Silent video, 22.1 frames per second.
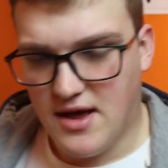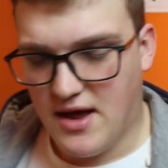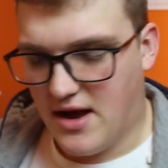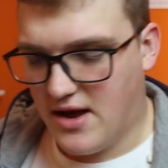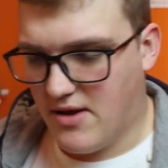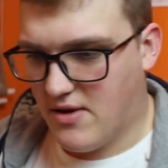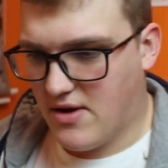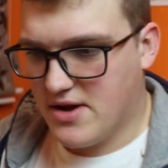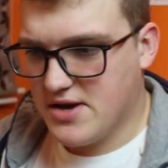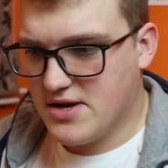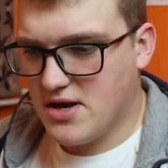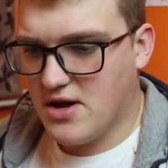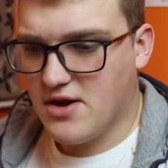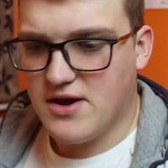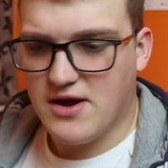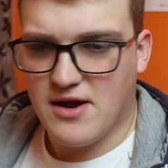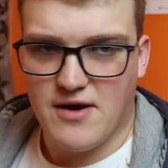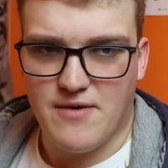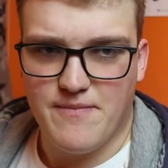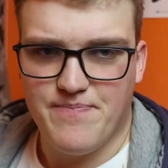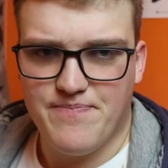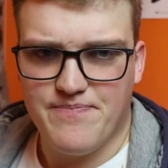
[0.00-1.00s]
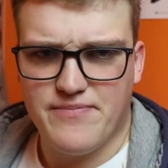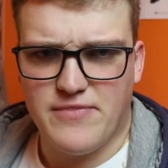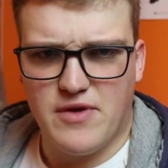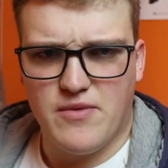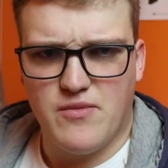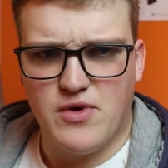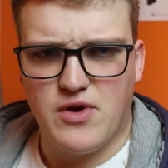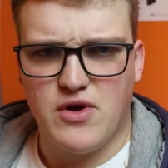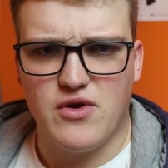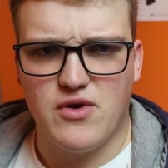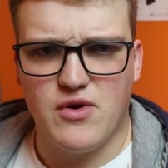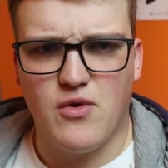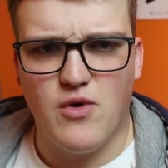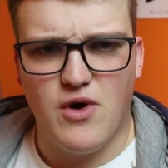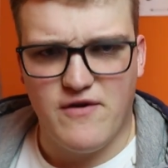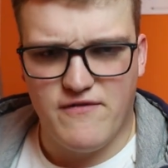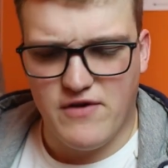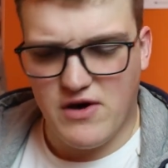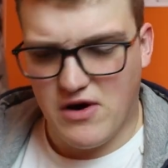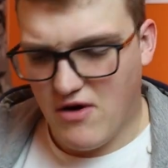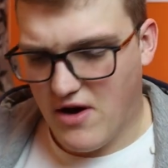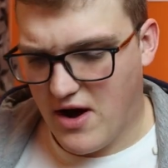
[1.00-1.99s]
Anyway, it turned out that we couldn't
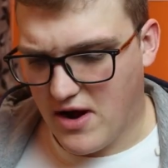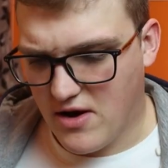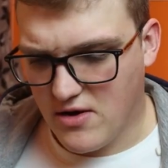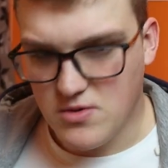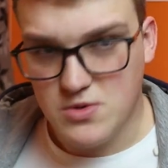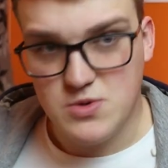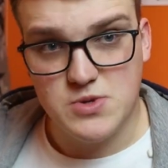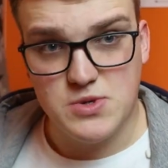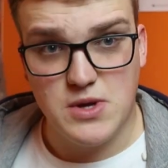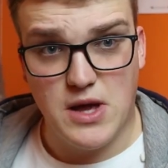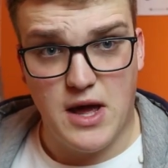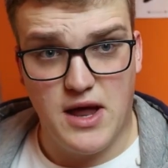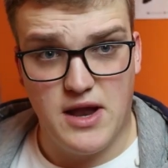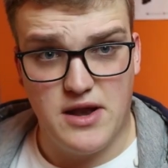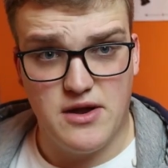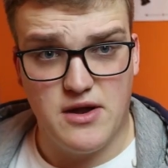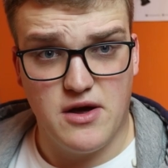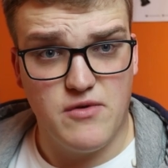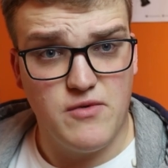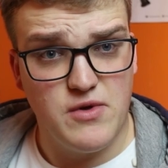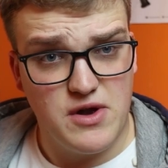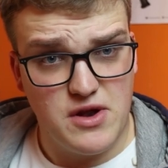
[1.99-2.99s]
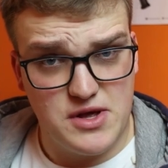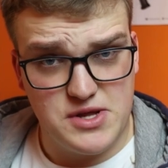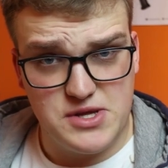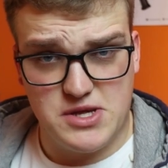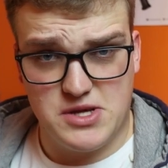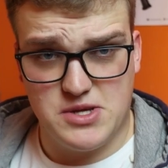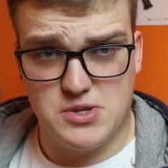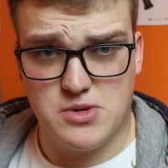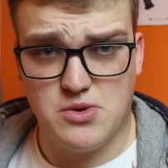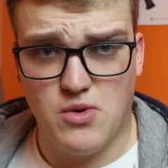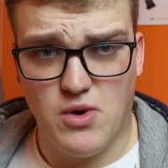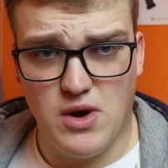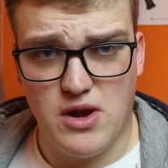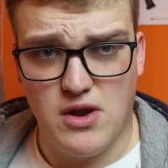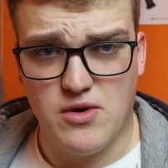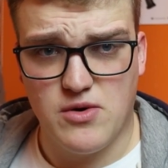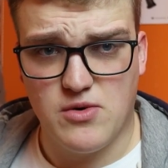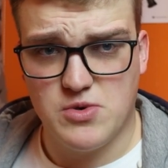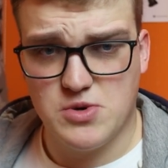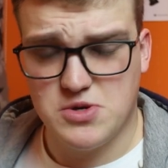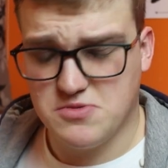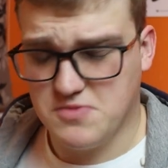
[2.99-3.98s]
quite figure it out, and I realised he's quite
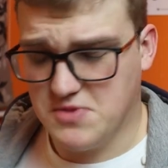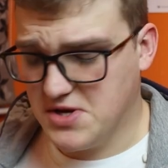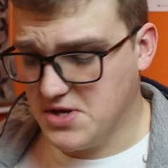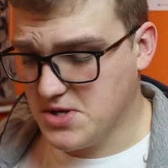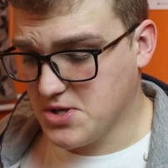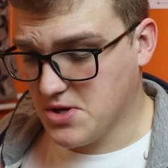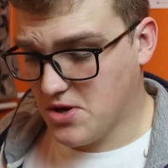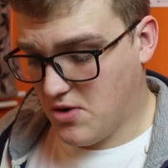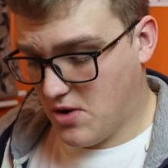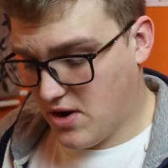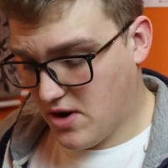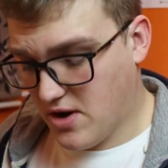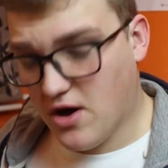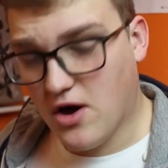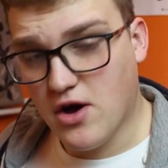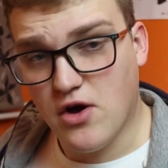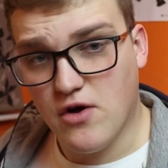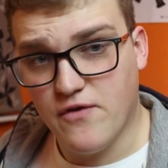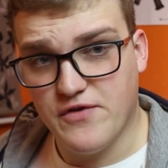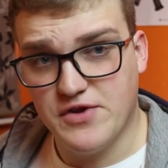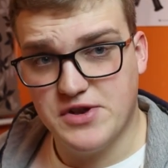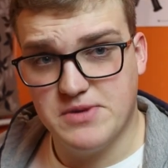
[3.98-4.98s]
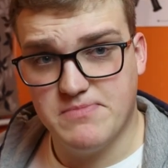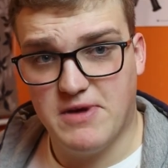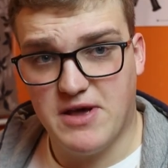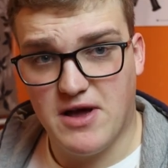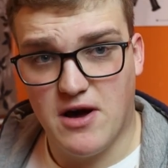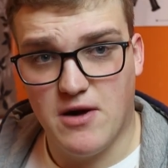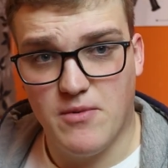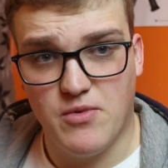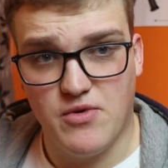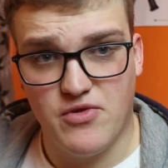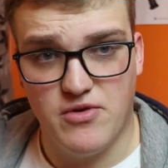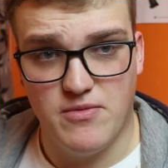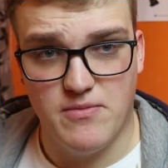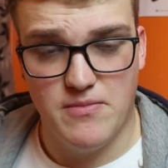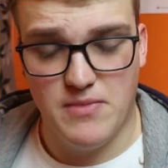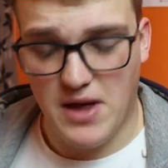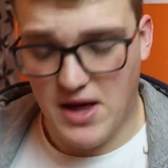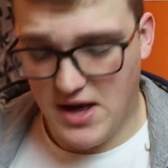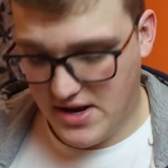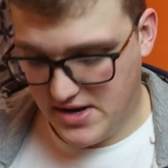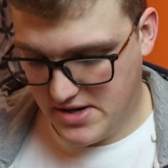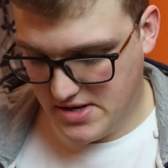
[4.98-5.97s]
local to me, so I, I, offered to meet up with
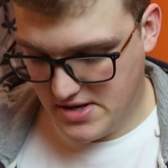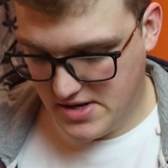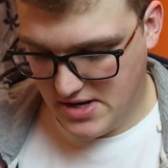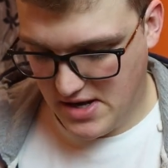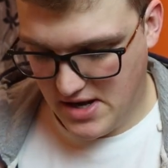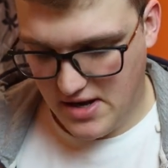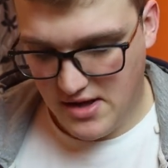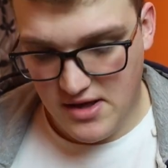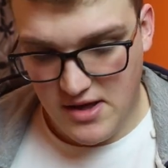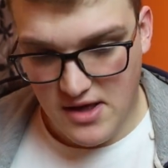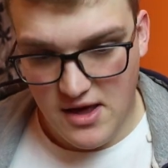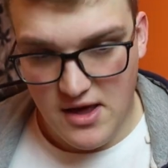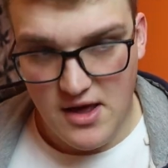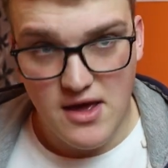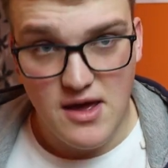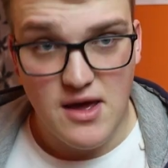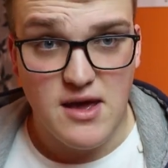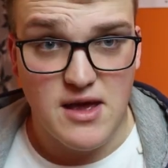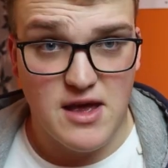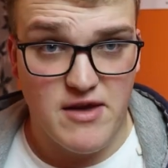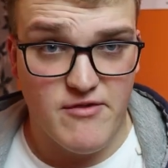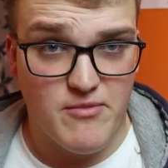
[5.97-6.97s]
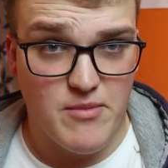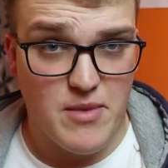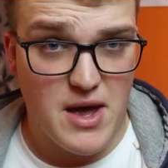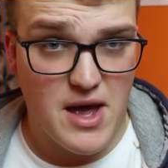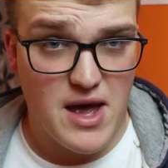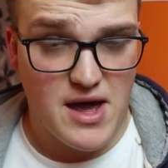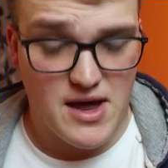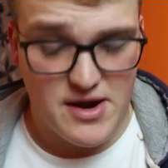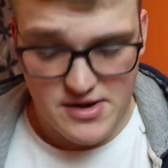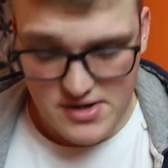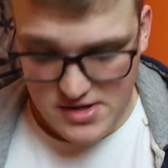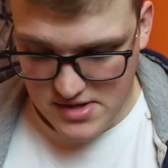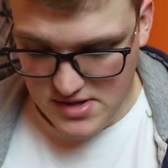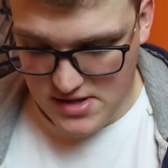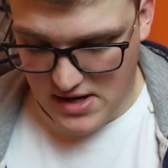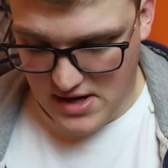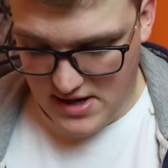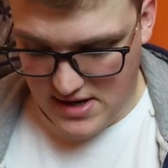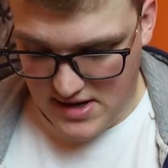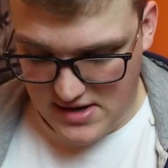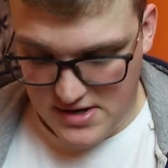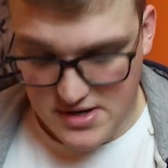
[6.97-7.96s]
him and uh, give him a hand.
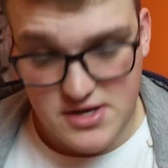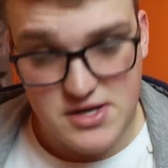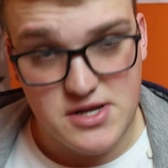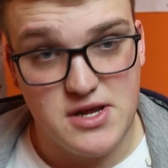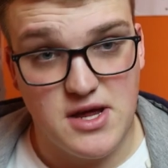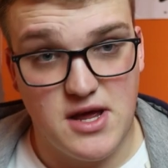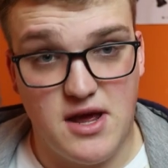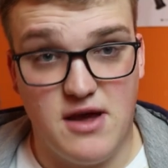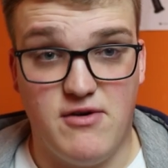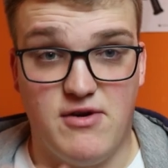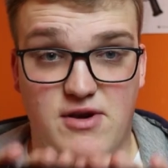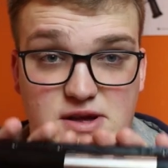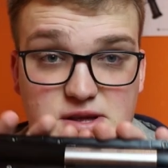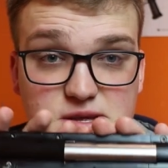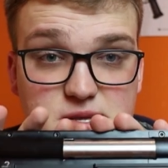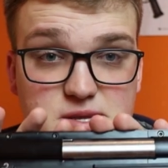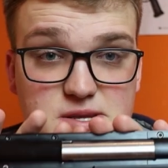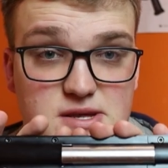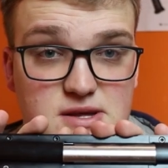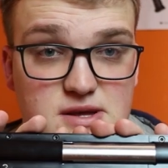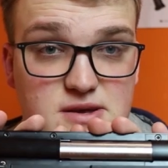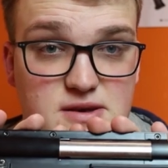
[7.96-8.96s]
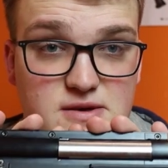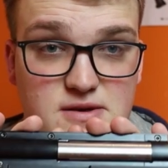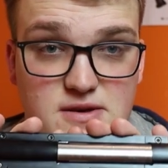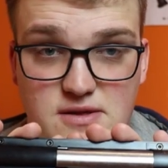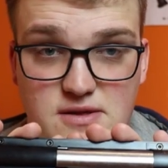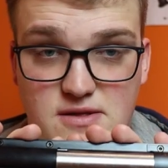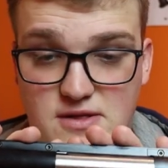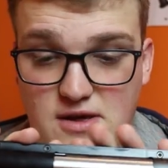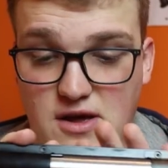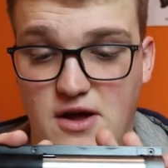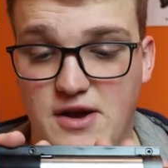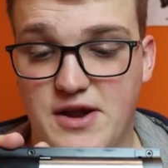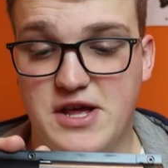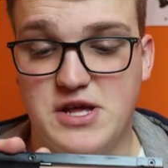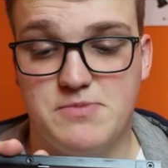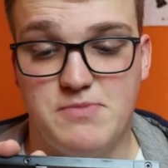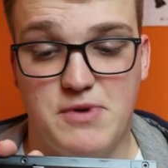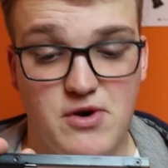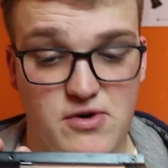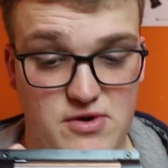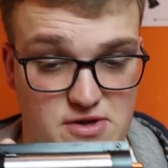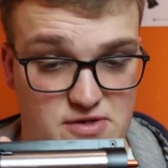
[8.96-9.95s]
And here is the gun
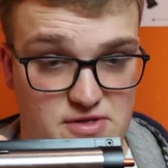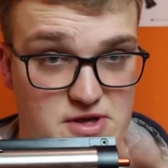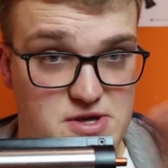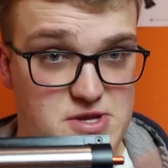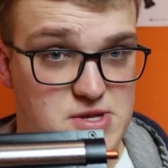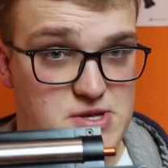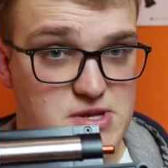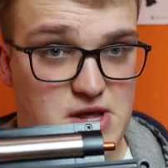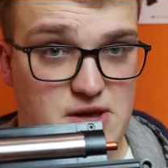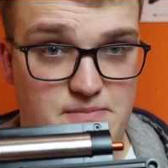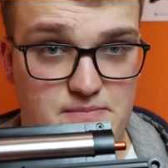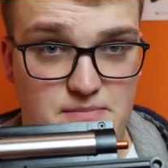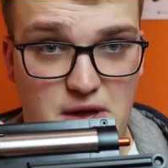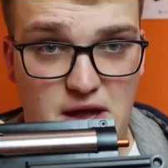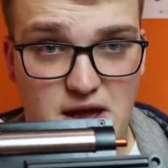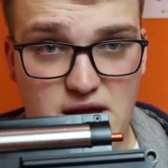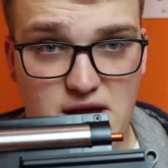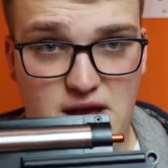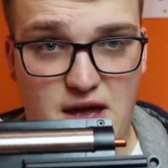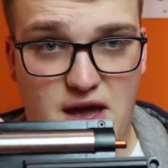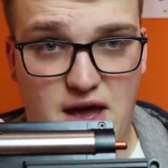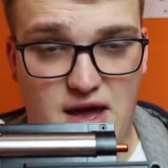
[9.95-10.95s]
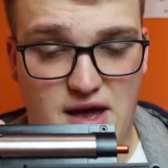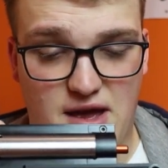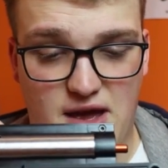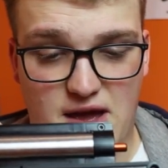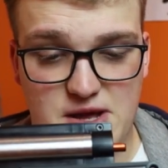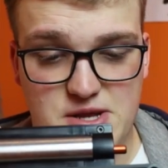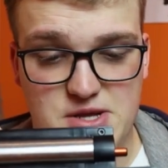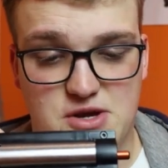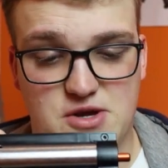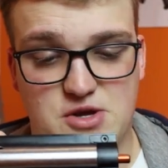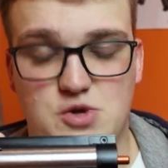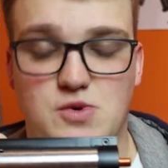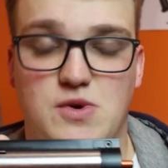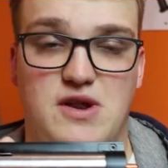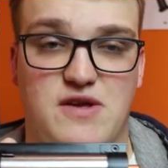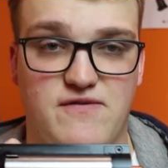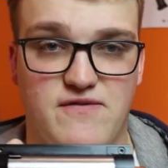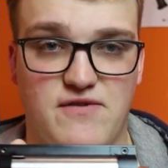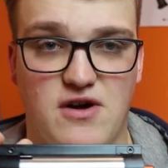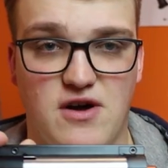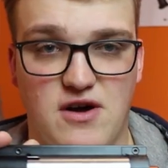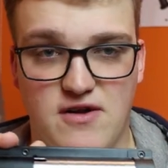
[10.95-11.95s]
he's building. This is a A&K
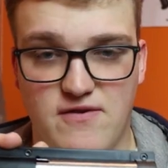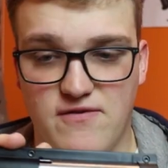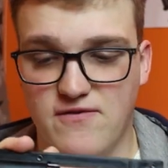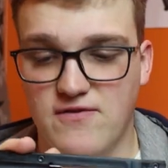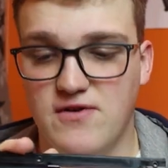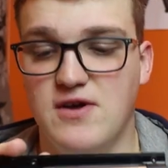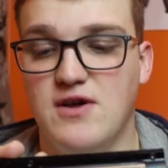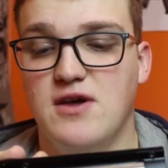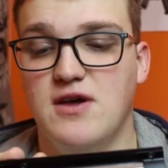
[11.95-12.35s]
SR25.